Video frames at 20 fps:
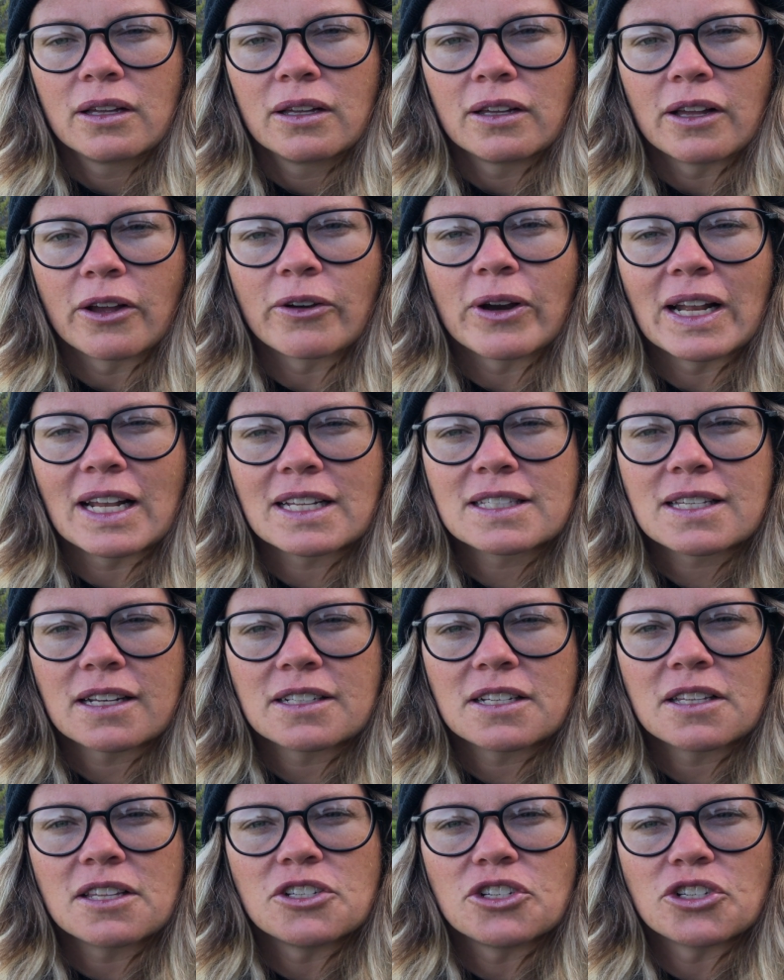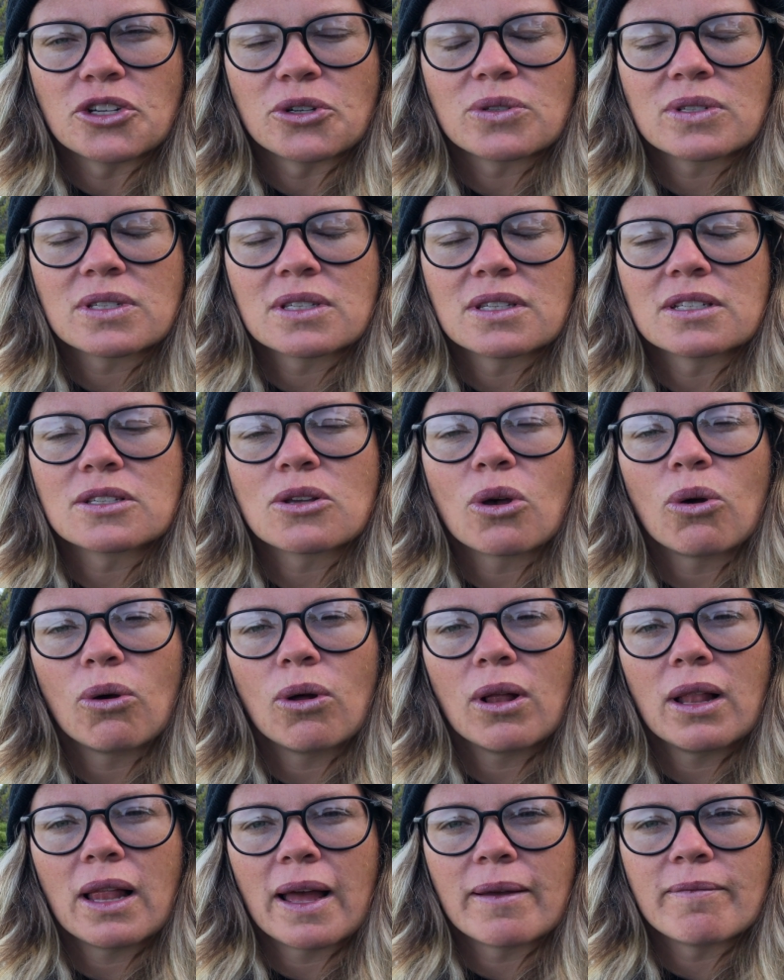Alright, let's get to the juice. This
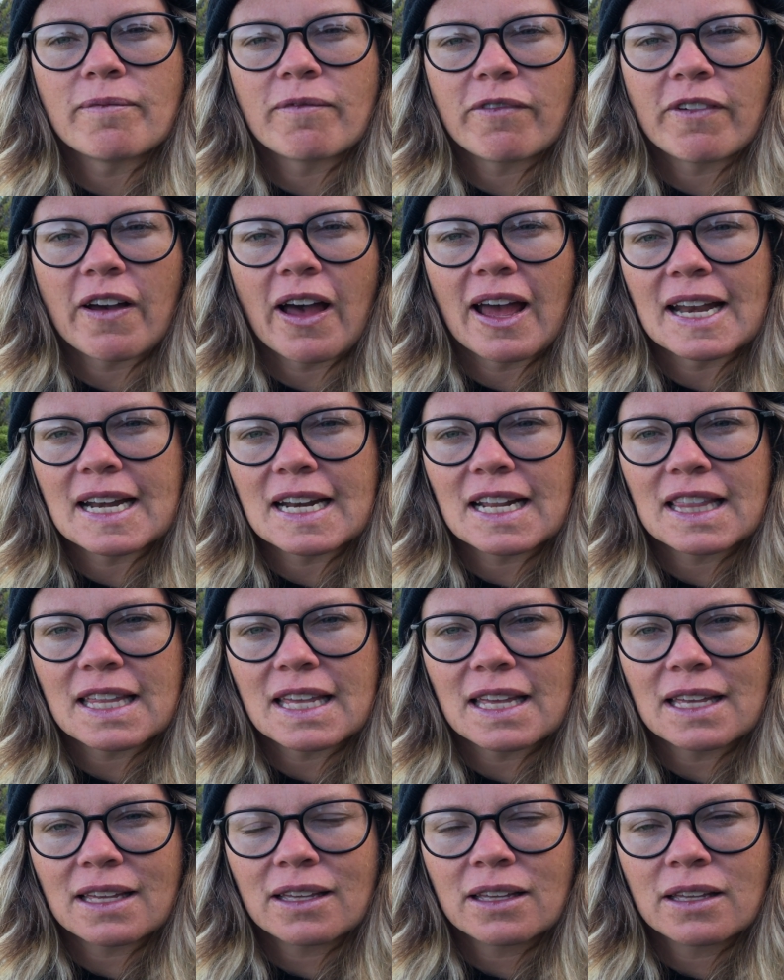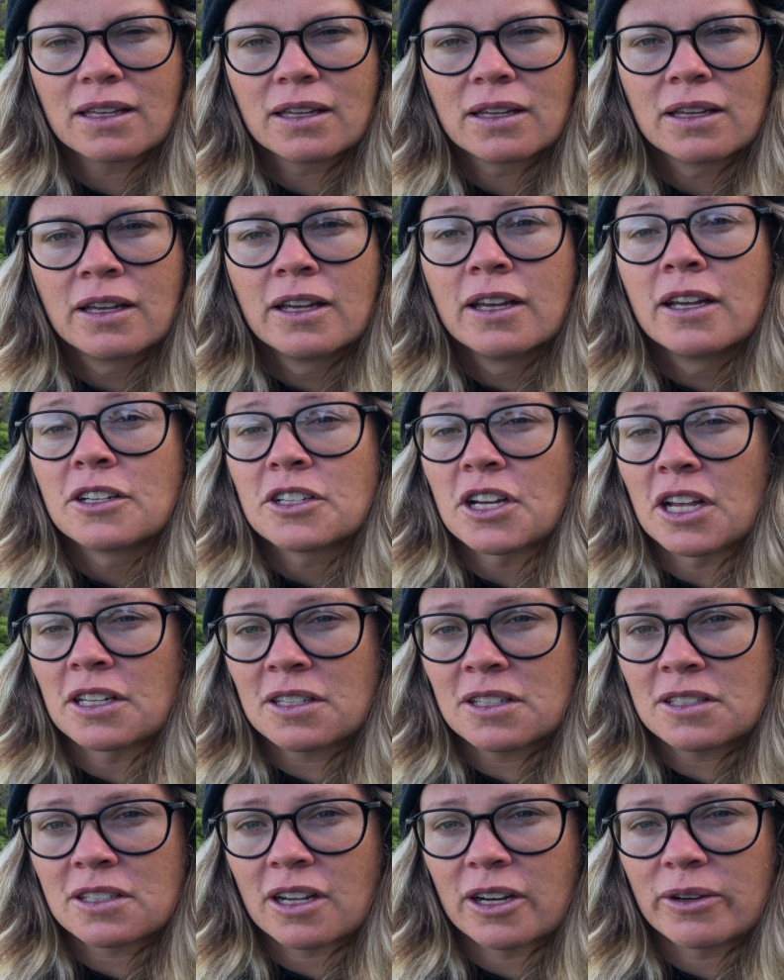whole I'm fine thing.
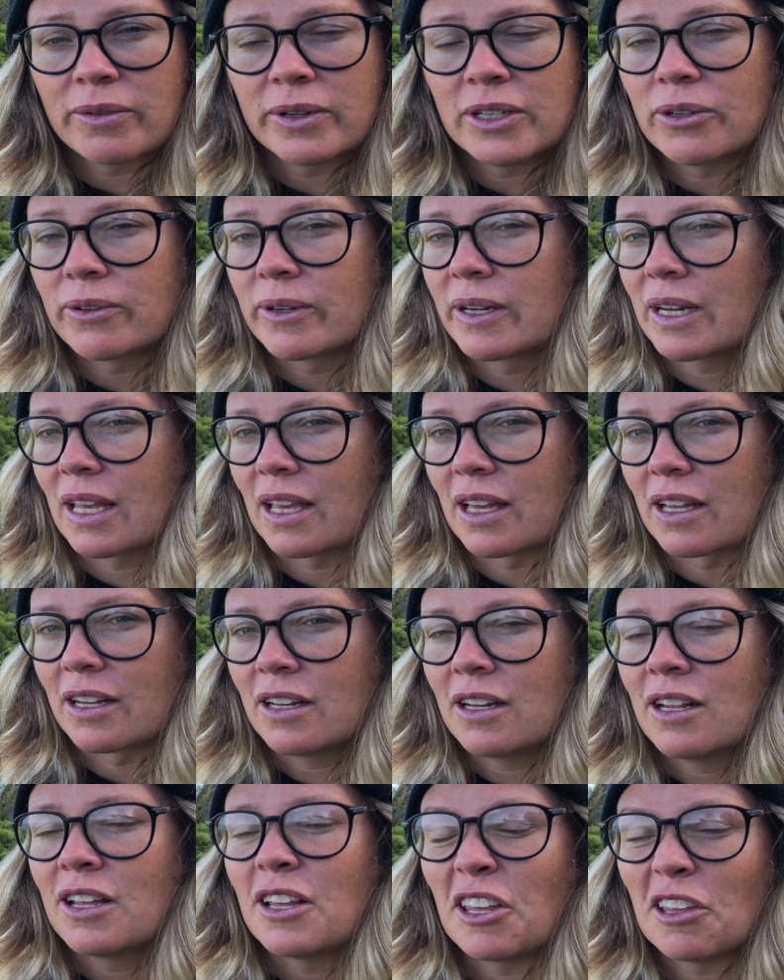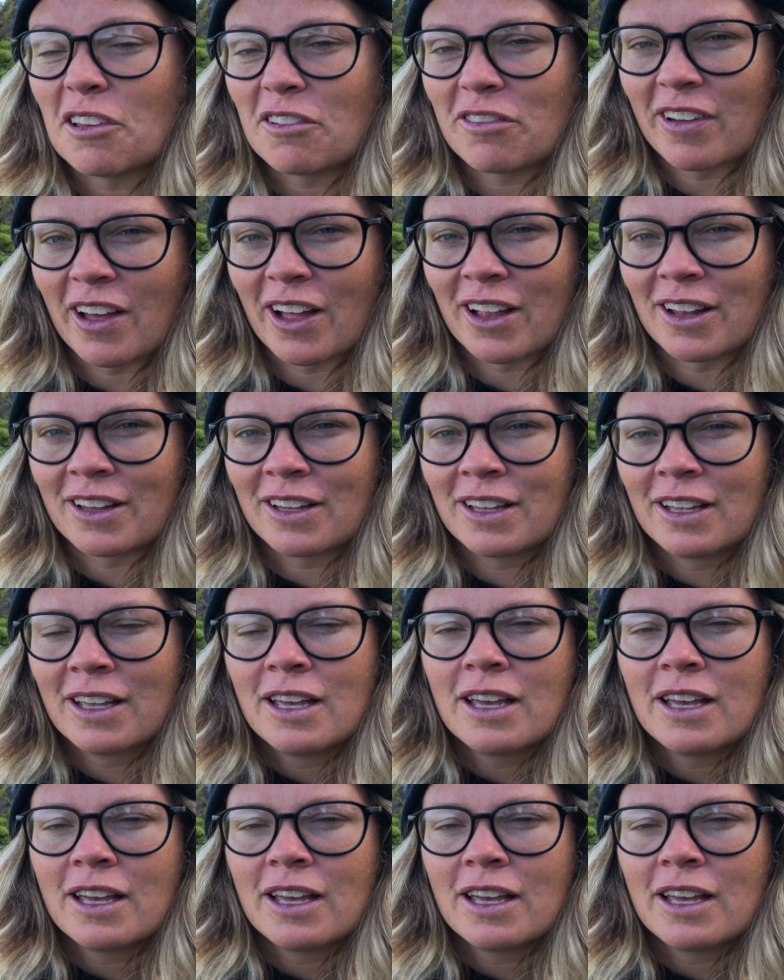Chances are when you were a kid, you fell.